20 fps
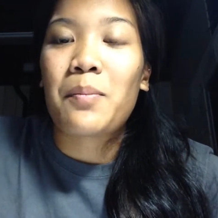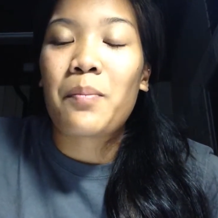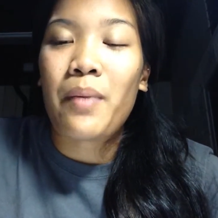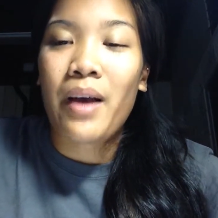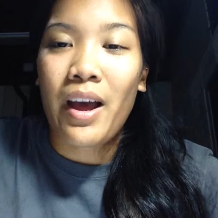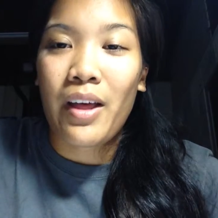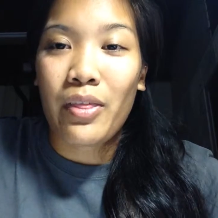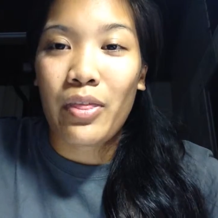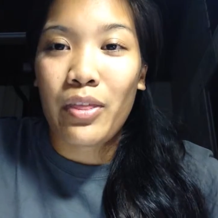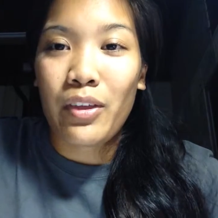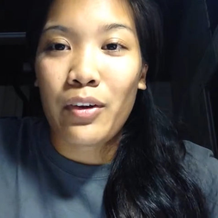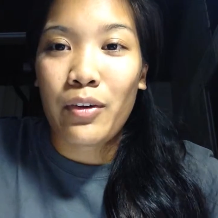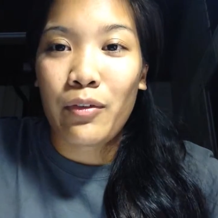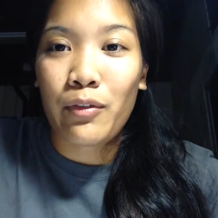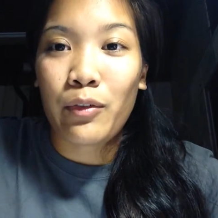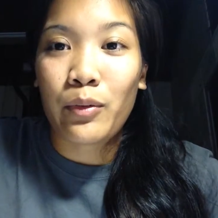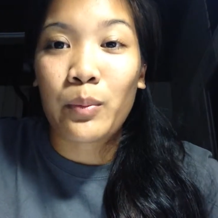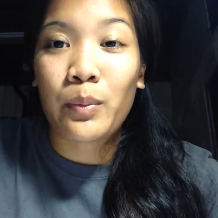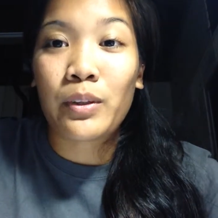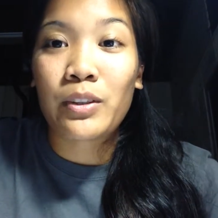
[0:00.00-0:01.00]
Panther
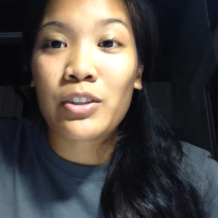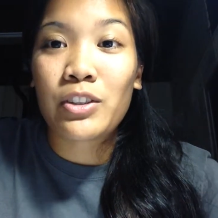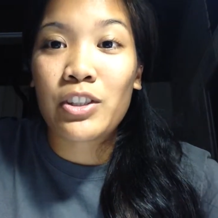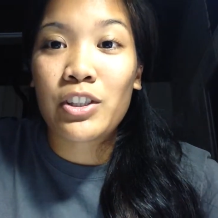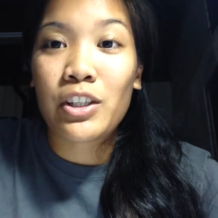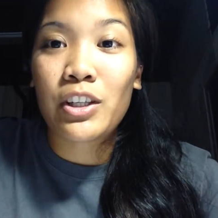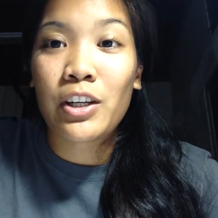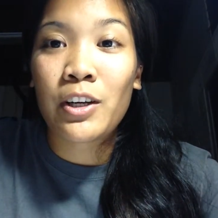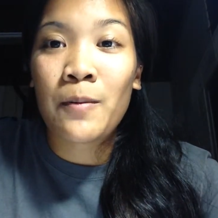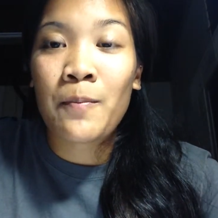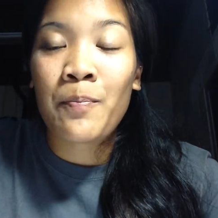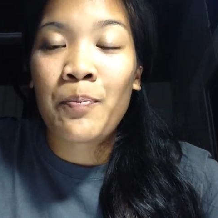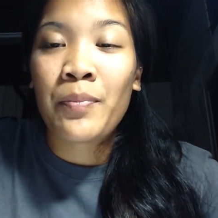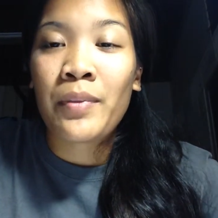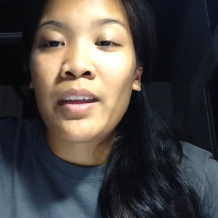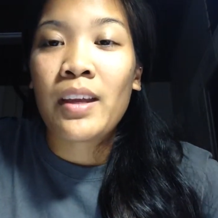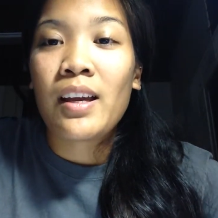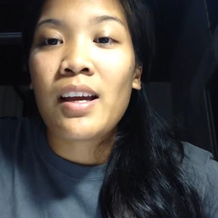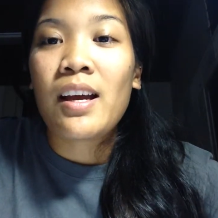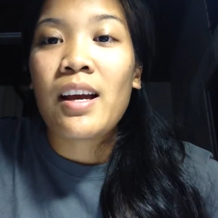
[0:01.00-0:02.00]
football shirt
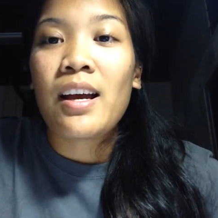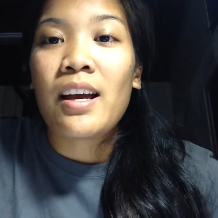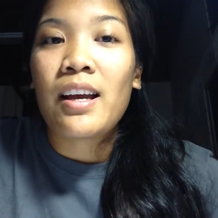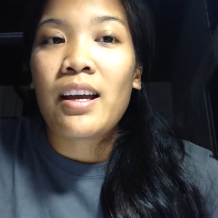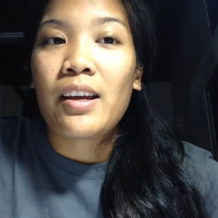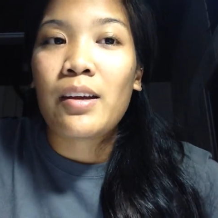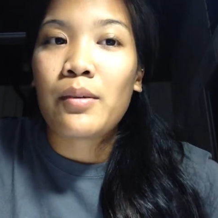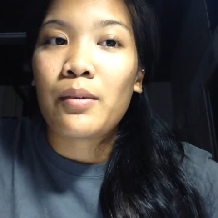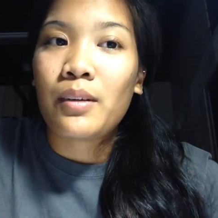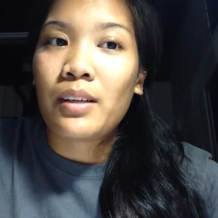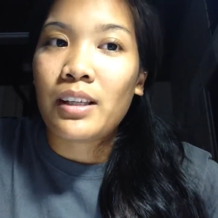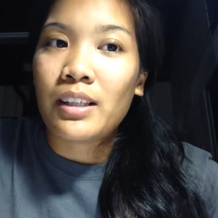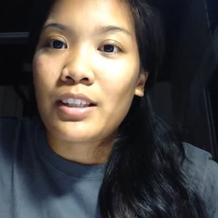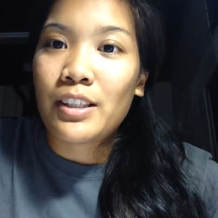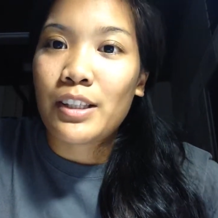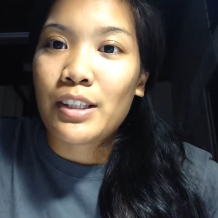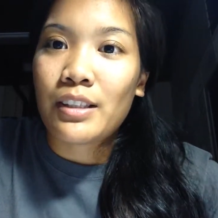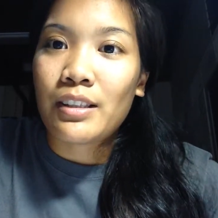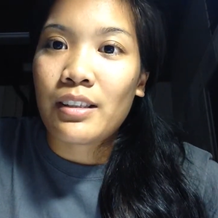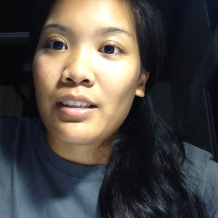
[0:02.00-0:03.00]
in
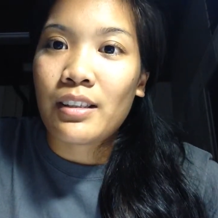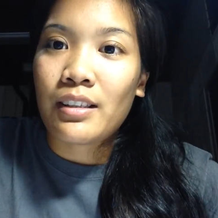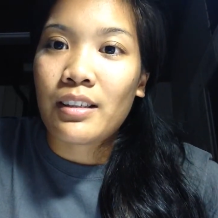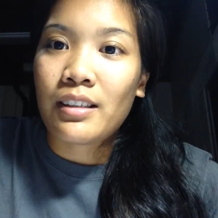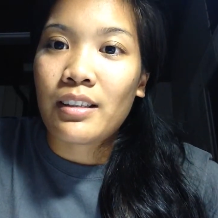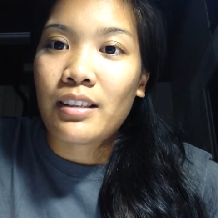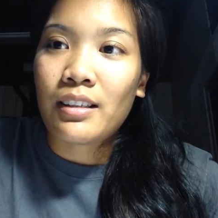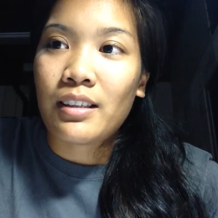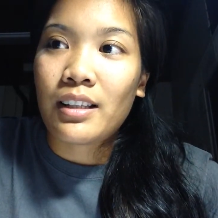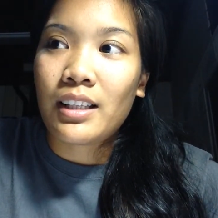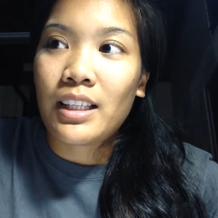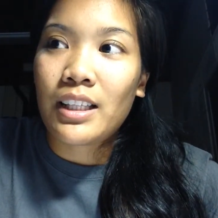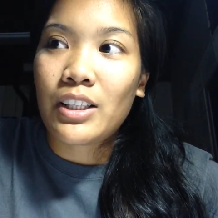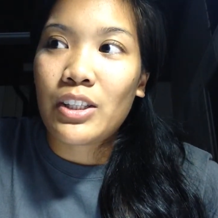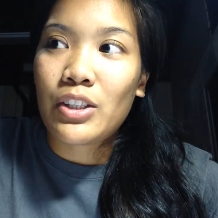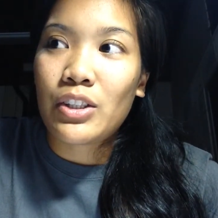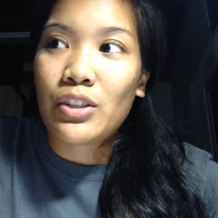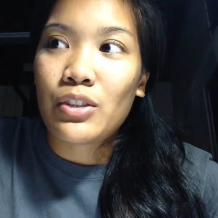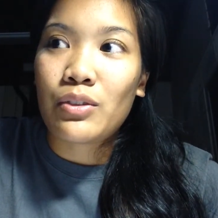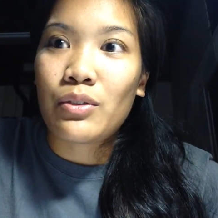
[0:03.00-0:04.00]
relation
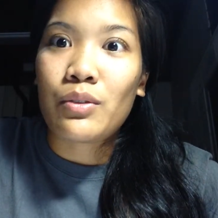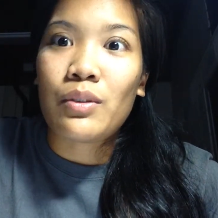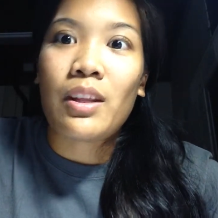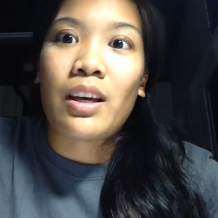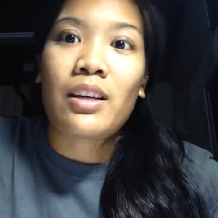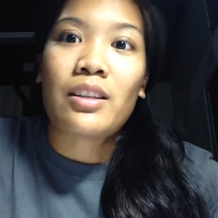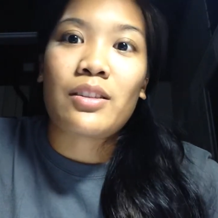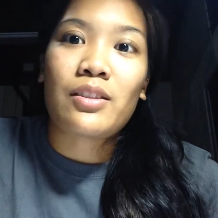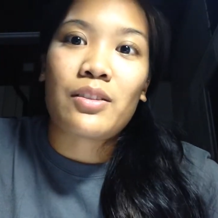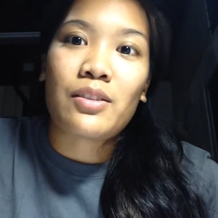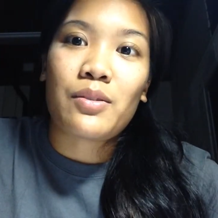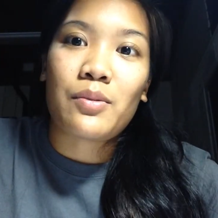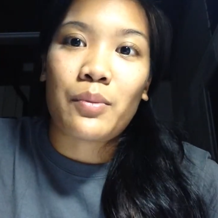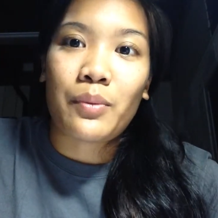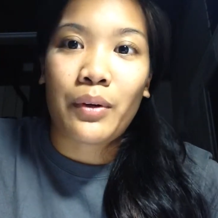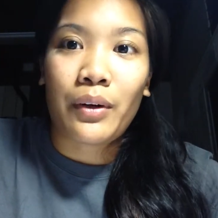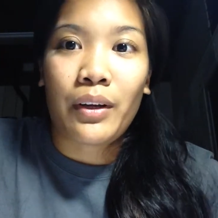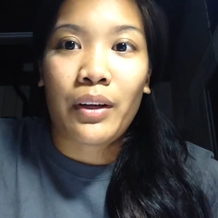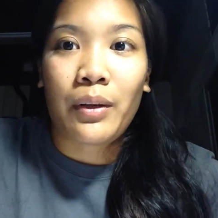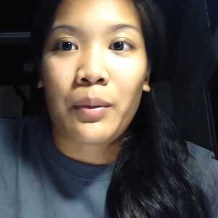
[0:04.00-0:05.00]
to that's
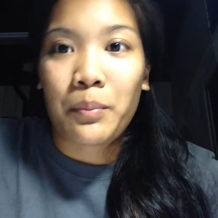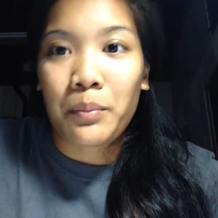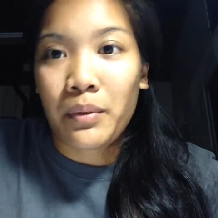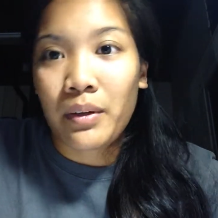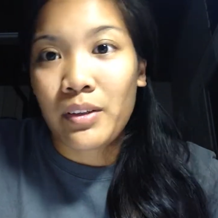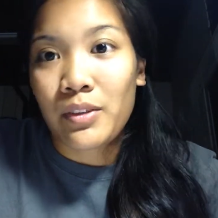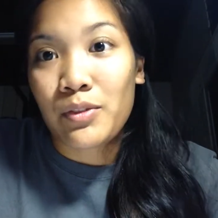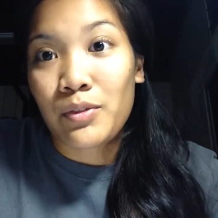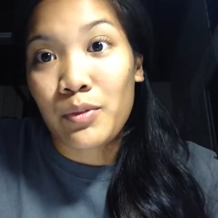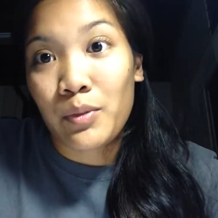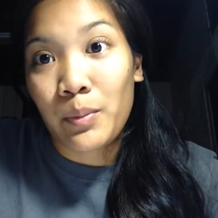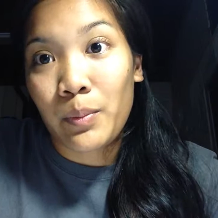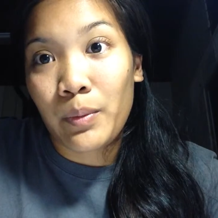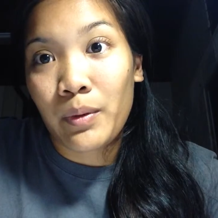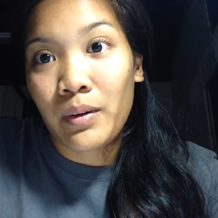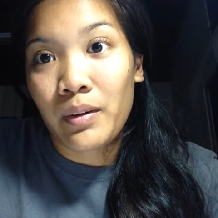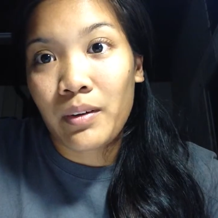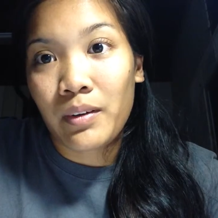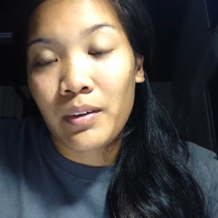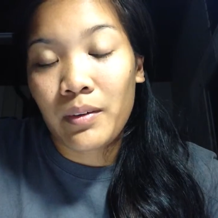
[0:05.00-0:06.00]
where he plays
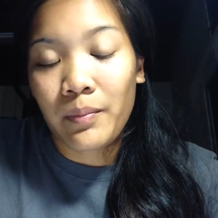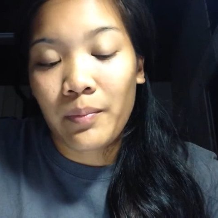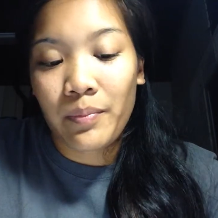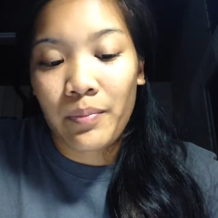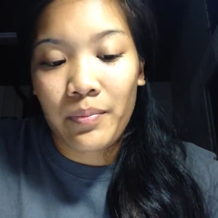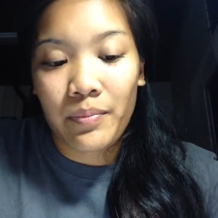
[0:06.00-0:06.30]
football.